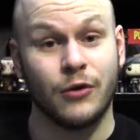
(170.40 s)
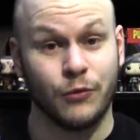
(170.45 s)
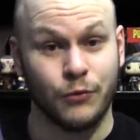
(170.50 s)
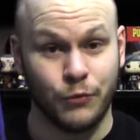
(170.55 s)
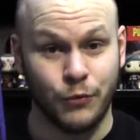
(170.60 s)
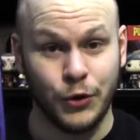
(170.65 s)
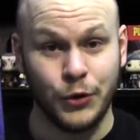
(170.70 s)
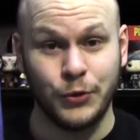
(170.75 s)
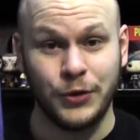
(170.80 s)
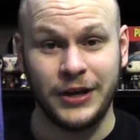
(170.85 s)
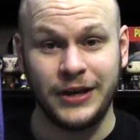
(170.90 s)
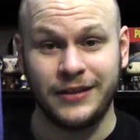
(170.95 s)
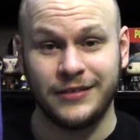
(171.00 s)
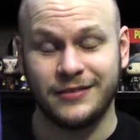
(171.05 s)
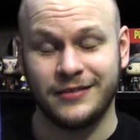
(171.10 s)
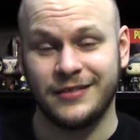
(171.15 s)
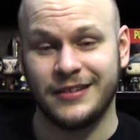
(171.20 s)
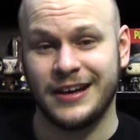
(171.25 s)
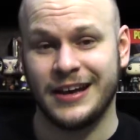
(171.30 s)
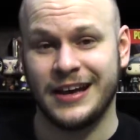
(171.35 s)
Rudy,
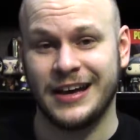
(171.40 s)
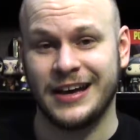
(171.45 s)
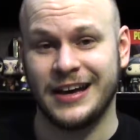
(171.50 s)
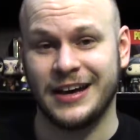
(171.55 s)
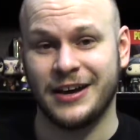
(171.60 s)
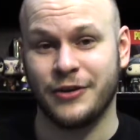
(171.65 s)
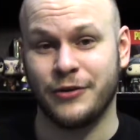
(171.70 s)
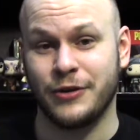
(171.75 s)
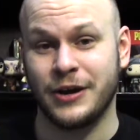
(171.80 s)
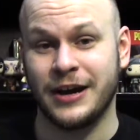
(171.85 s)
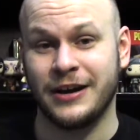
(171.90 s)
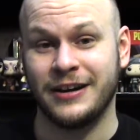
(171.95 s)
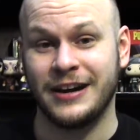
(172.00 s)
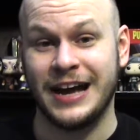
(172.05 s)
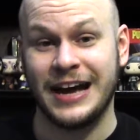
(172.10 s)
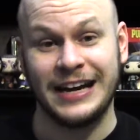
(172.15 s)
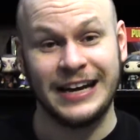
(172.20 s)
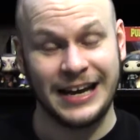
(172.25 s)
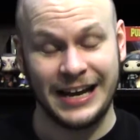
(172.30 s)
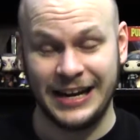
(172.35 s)
around
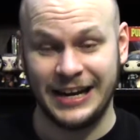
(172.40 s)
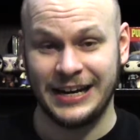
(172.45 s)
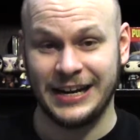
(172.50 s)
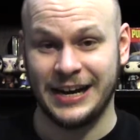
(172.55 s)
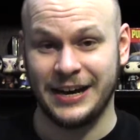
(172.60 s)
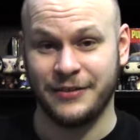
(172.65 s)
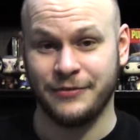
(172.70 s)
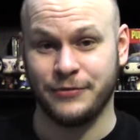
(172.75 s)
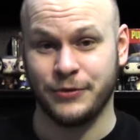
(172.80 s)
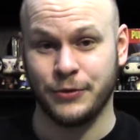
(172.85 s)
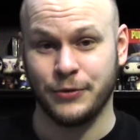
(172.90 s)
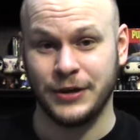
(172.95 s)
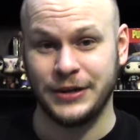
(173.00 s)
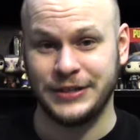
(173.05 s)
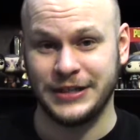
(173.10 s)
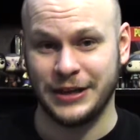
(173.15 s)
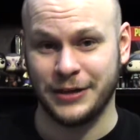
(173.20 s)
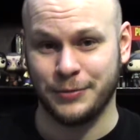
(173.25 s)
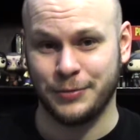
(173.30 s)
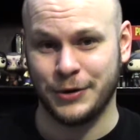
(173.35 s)
$9.99 for
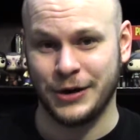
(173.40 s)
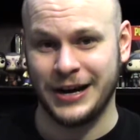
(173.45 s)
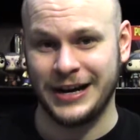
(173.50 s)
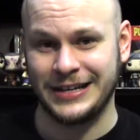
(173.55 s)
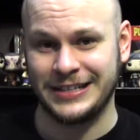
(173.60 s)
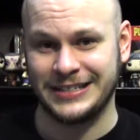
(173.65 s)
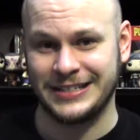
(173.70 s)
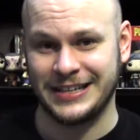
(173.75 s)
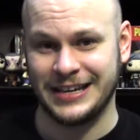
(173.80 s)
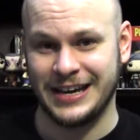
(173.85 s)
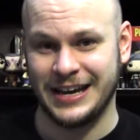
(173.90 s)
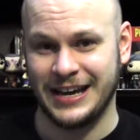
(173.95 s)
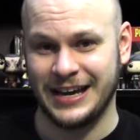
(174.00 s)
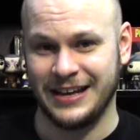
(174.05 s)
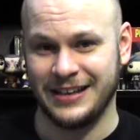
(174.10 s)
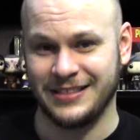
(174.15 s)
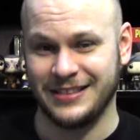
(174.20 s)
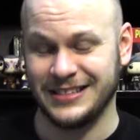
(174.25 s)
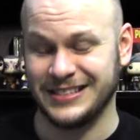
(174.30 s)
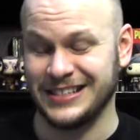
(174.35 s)
retail price.
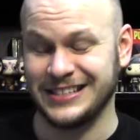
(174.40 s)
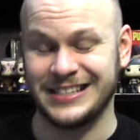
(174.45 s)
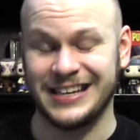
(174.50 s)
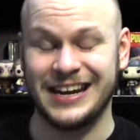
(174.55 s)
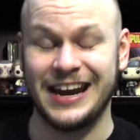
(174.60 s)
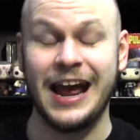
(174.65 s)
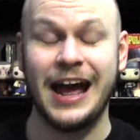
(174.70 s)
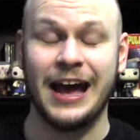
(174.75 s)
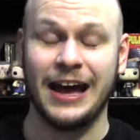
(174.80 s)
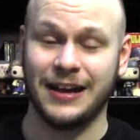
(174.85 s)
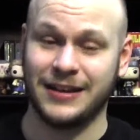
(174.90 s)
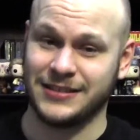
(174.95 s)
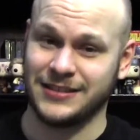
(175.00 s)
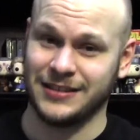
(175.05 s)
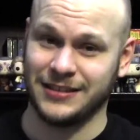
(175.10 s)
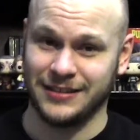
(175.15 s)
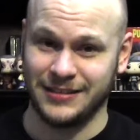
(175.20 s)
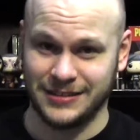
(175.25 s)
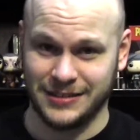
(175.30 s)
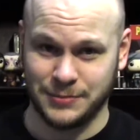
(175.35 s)
This is an
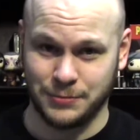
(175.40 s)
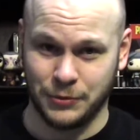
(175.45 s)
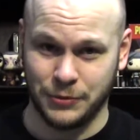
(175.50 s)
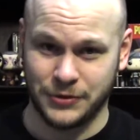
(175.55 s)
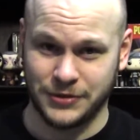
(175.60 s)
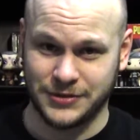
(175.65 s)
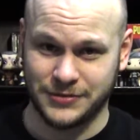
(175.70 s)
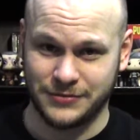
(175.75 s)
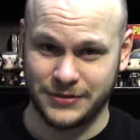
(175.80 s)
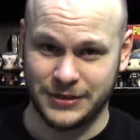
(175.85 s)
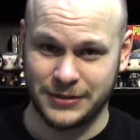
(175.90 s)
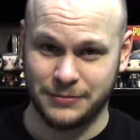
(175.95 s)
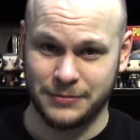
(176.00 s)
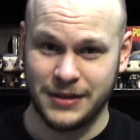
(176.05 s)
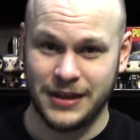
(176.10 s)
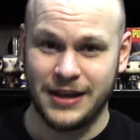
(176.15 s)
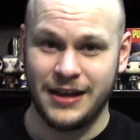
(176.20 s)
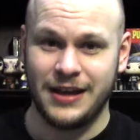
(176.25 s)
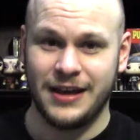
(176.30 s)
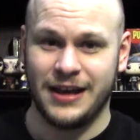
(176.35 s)
excellent sports film.
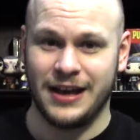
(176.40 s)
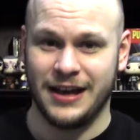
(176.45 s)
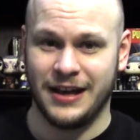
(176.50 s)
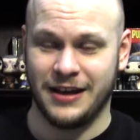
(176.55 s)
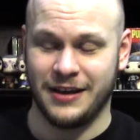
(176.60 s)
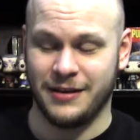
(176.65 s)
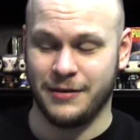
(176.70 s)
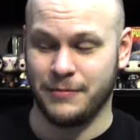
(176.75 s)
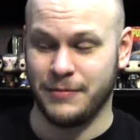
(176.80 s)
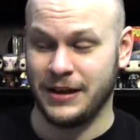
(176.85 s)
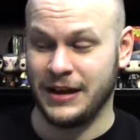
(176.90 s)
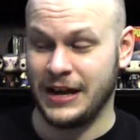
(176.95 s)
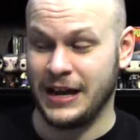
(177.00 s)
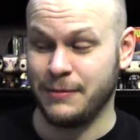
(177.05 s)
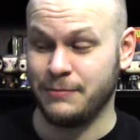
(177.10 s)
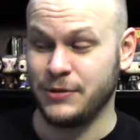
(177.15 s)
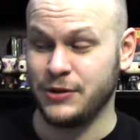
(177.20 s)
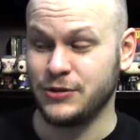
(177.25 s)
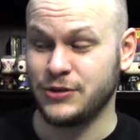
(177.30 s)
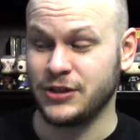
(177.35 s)
And
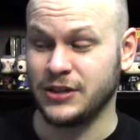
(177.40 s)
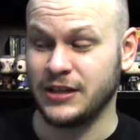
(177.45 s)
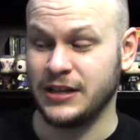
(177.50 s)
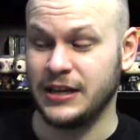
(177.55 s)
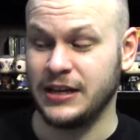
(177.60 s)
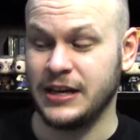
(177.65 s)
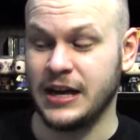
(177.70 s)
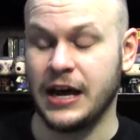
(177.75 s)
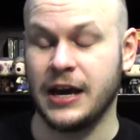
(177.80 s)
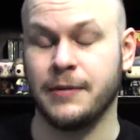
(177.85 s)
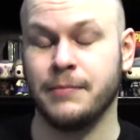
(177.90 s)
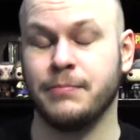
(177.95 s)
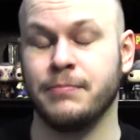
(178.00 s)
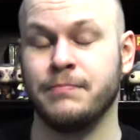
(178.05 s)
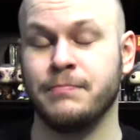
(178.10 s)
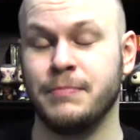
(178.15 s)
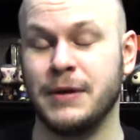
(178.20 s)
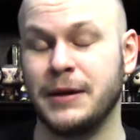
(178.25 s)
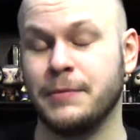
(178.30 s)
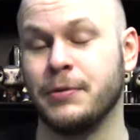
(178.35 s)
I'm usually not a
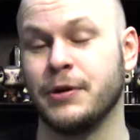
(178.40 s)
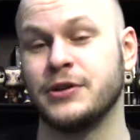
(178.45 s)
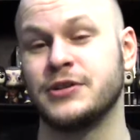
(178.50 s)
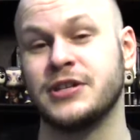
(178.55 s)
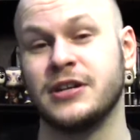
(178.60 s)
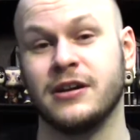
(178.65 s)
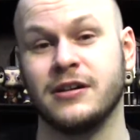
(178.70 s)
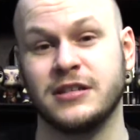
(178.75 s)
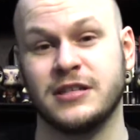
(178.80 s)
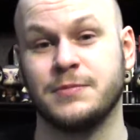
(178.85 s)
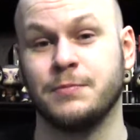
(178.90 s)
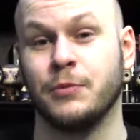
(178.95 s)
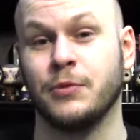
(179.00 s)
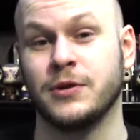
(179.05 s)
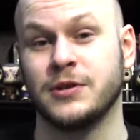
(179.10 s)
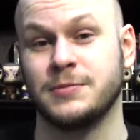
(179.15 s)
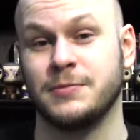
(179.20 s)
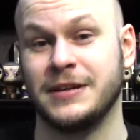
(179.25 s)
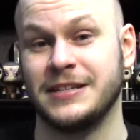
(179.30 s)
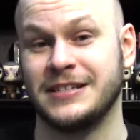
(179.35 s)
big person on
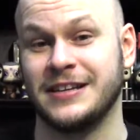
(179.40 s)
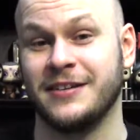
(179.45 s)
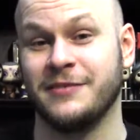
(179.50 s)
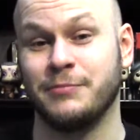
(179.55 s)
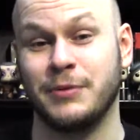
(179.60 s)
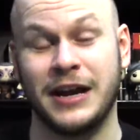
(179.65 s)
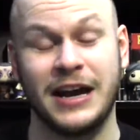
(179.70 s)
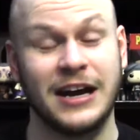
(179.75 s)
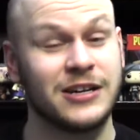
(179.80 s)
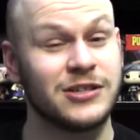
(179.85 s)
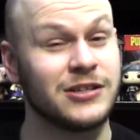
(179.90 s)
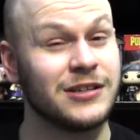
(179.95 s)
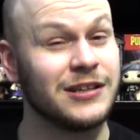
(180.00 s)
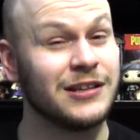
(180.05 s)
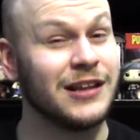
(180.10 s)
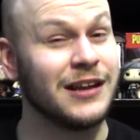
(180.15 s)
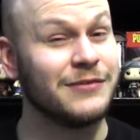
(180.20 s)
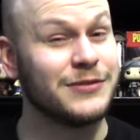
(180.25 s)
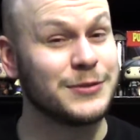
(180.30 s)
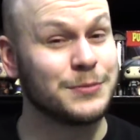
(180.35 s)
sports myself, but I actually
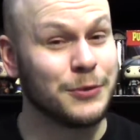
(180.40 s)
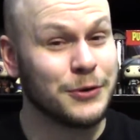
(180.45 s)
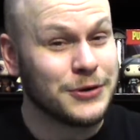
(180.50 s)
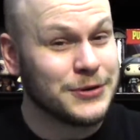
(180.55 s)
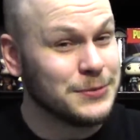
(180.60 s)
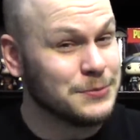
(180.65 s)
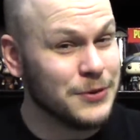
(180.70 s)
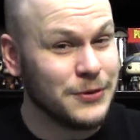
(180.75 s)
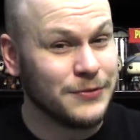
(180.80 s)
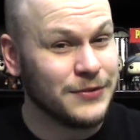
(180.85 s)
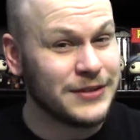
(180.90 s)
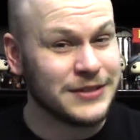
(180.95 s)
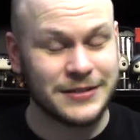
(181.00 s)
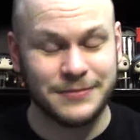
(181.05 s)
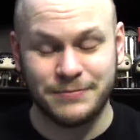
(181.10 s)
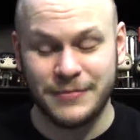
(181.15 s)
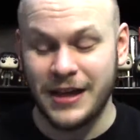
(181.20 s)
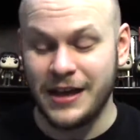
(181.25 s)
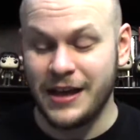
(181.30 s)
love sports movies.